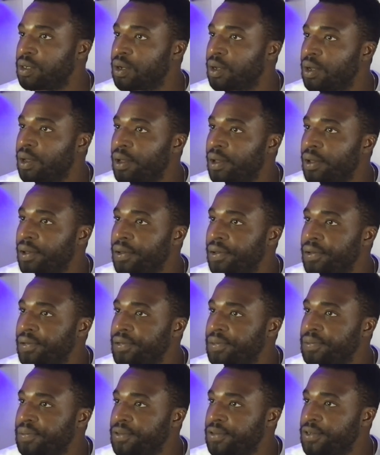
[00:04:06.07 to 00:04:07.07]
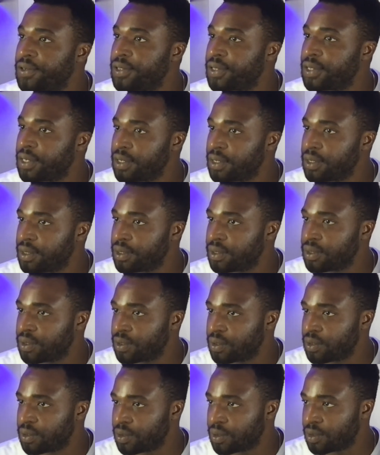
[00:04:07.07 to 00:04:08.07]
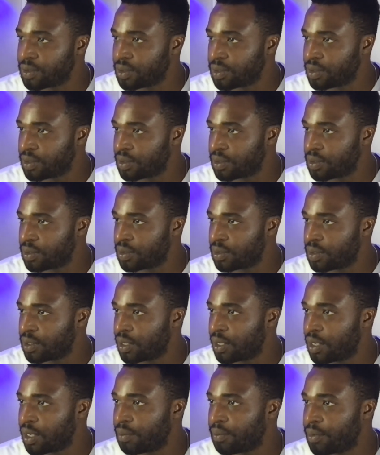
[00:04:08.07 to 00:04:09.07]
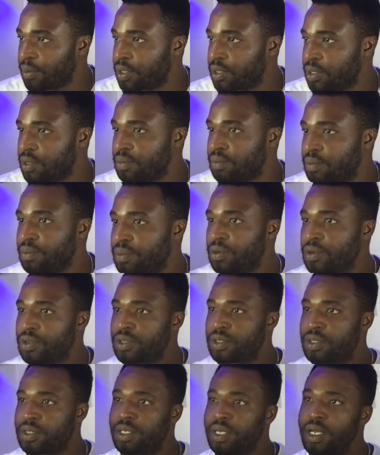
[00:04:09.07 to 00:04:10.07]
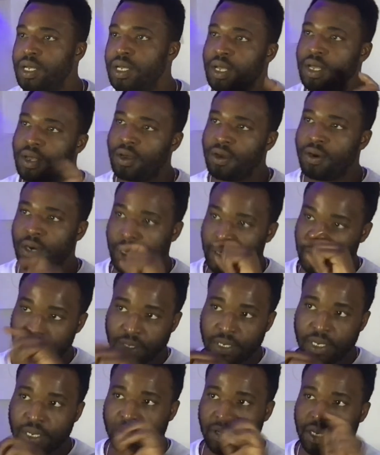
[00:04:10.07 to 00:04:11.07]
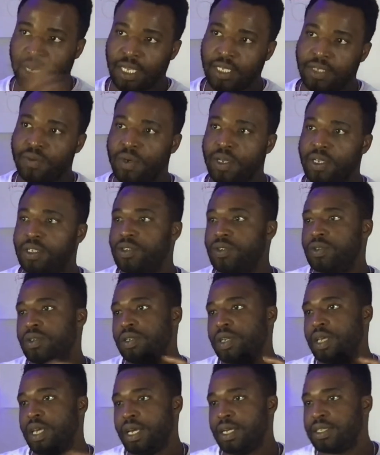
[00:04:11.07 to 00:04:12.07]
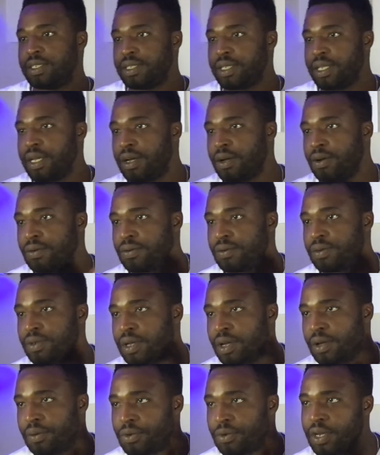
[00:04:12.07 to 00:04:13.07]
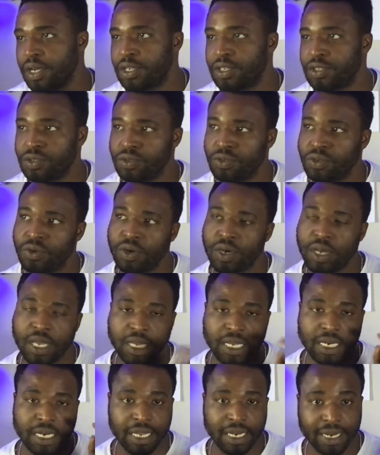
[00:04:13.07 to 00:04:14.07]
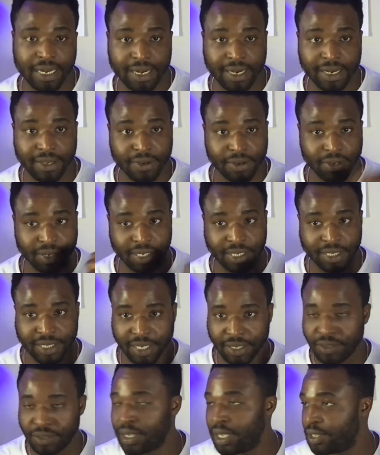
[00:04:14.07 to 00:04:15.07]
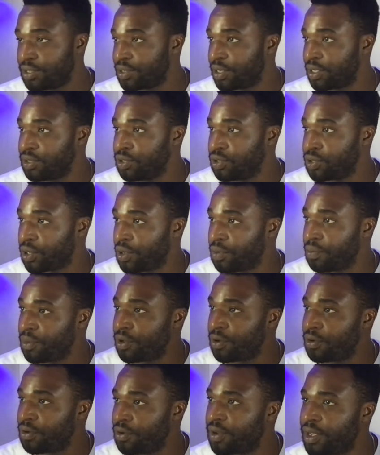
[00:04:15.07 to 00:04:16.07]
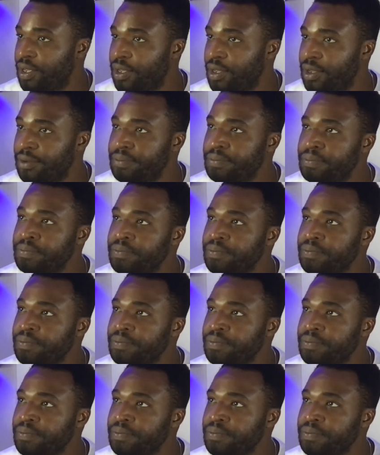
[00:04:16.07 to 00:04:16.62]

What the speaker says: Okay, I posted it. Good. And I'm hitting post. All right, so now that one is on X now. You guys should go ahead and click on it, and you guys can join me over here.